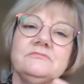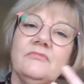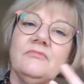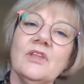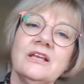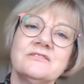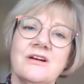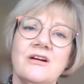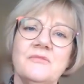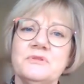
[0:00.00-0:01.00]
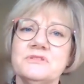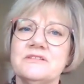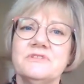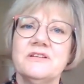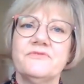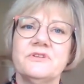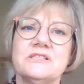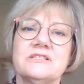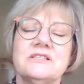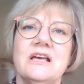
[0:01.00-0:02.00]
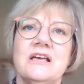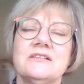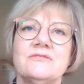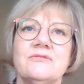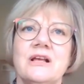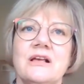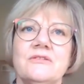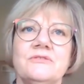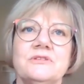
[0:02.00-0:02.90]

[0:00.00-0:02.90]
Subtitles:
Examples of different stairs around